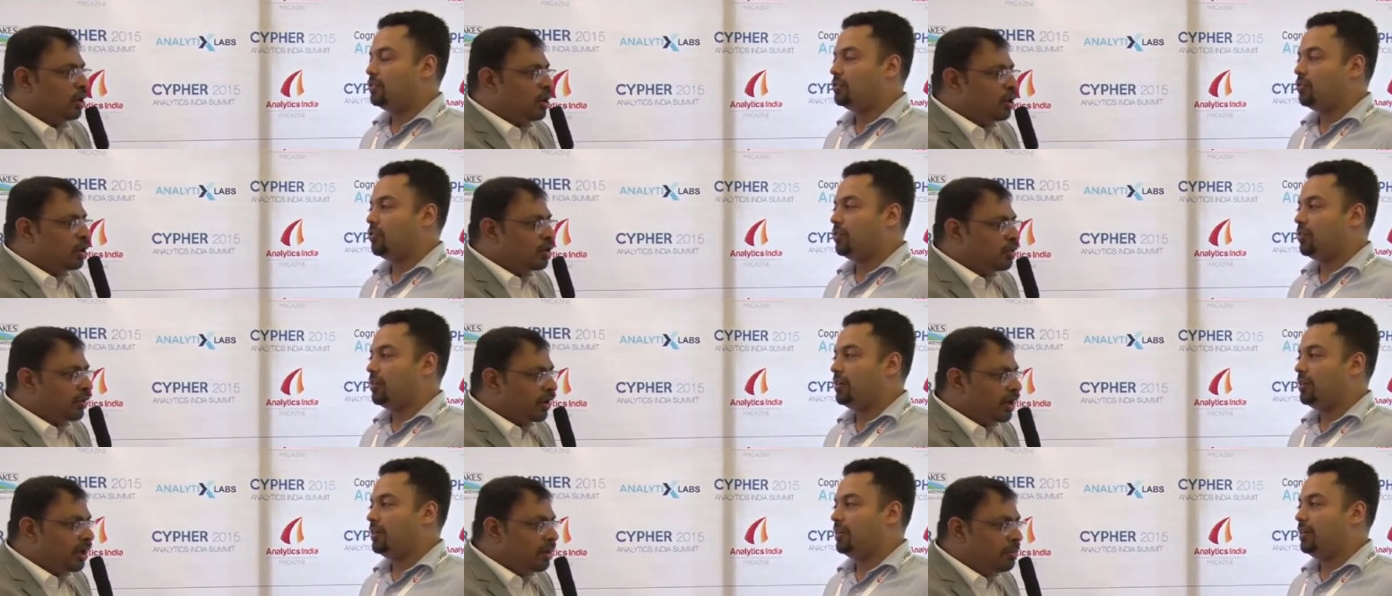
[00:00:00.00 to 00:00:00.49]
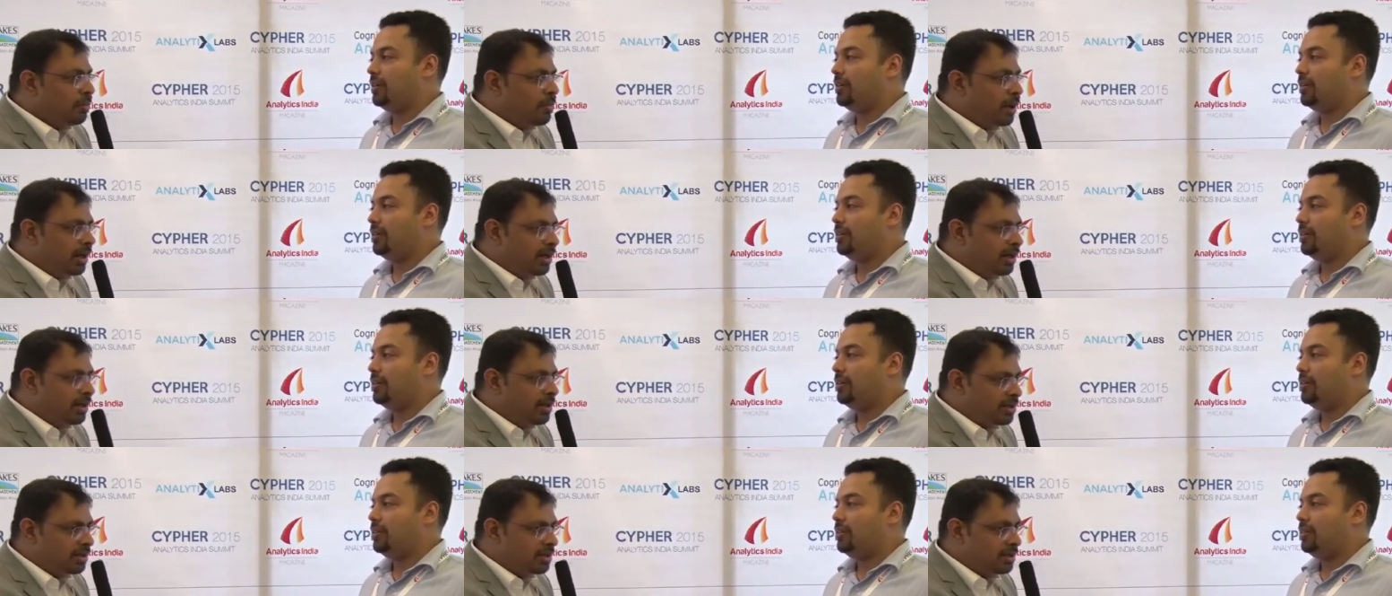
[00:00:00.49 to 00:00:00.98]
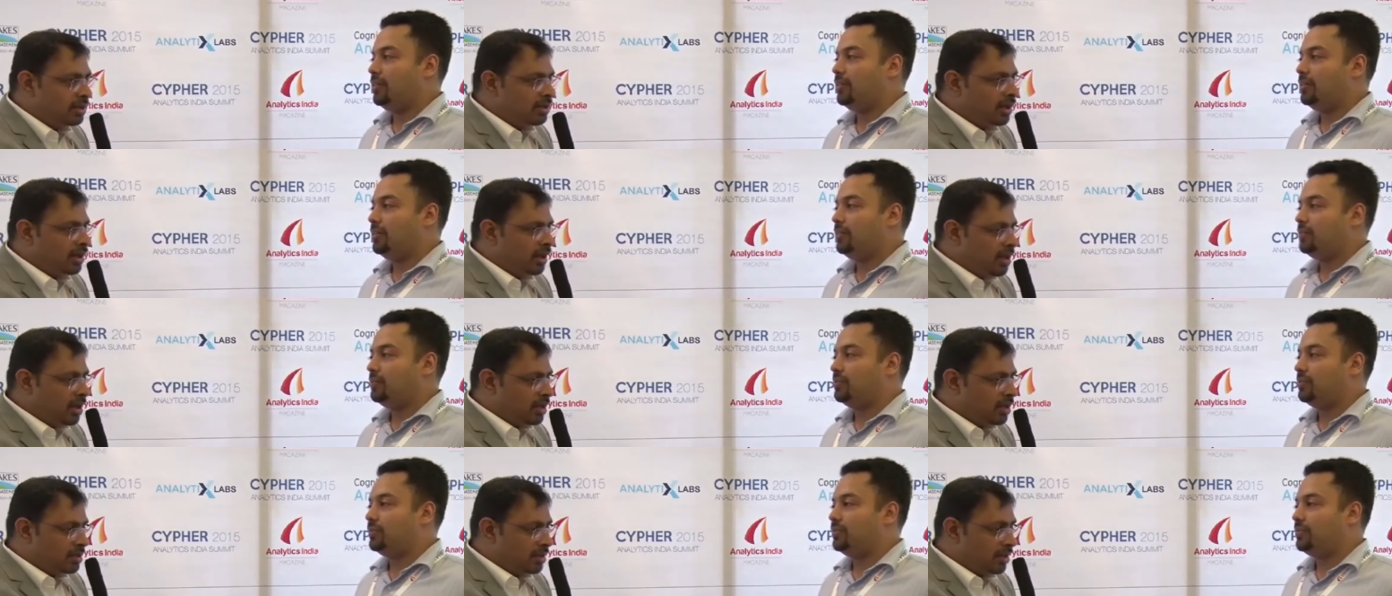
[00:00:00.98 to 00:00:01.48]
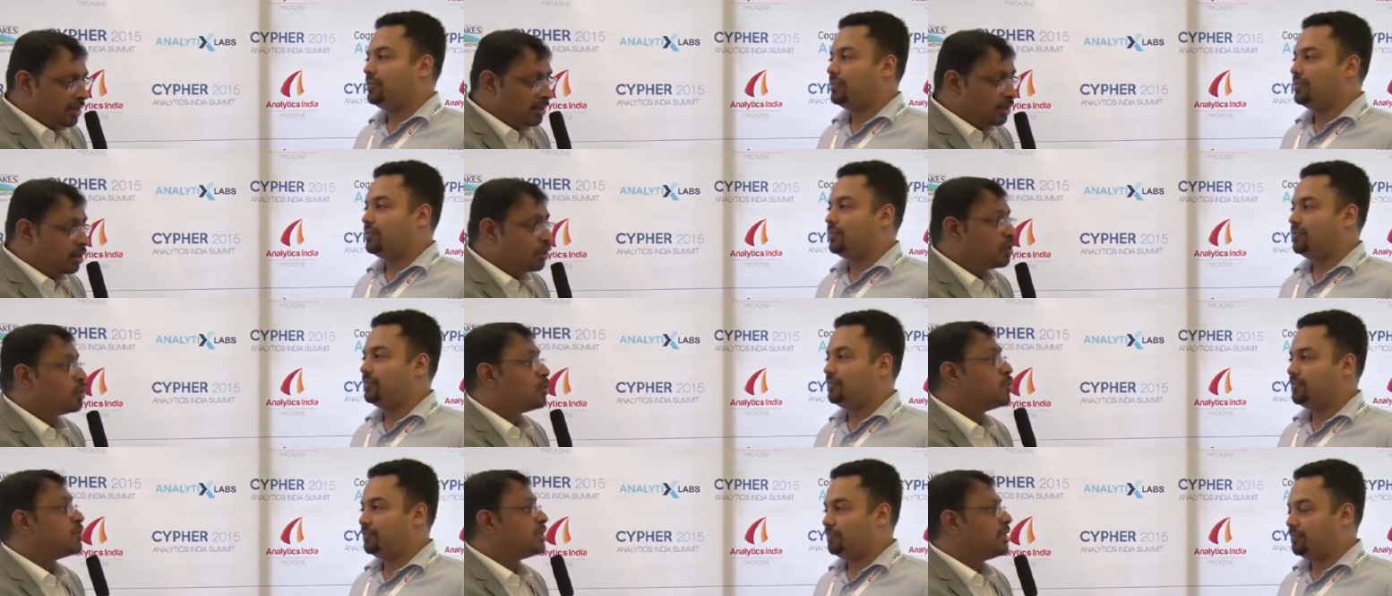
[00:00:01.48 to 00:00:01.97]
Speaker 1: to really build this industry in the
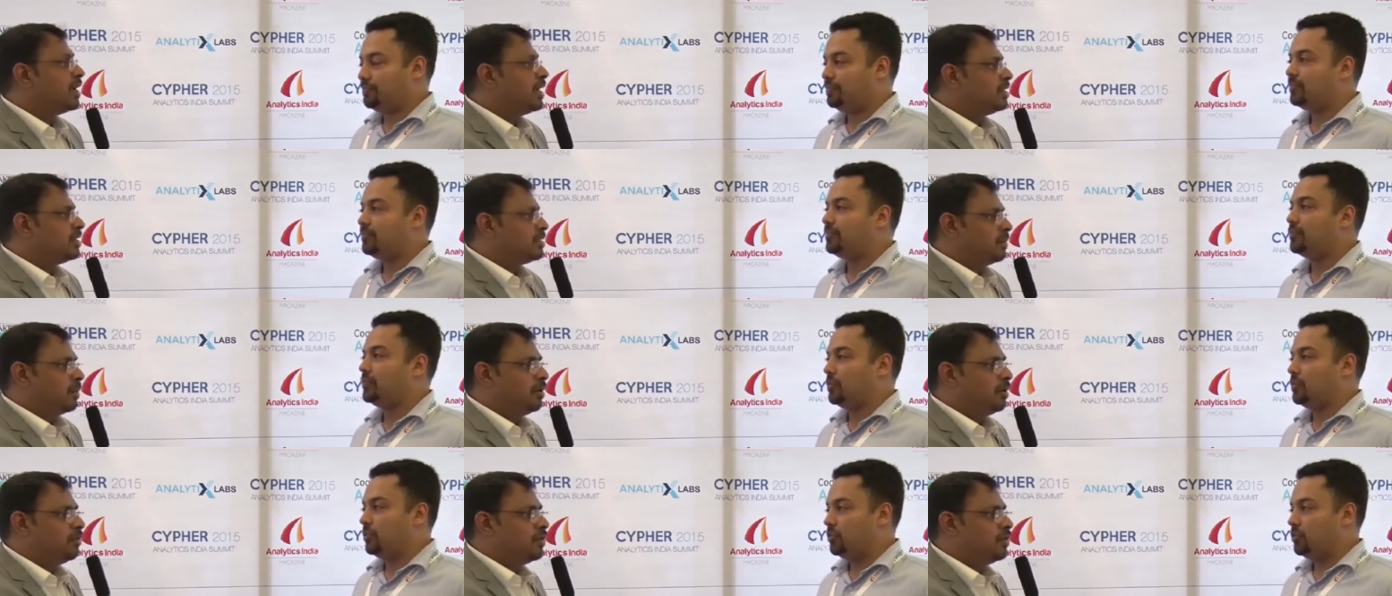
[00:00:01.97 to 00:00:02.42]
true sense. I mean,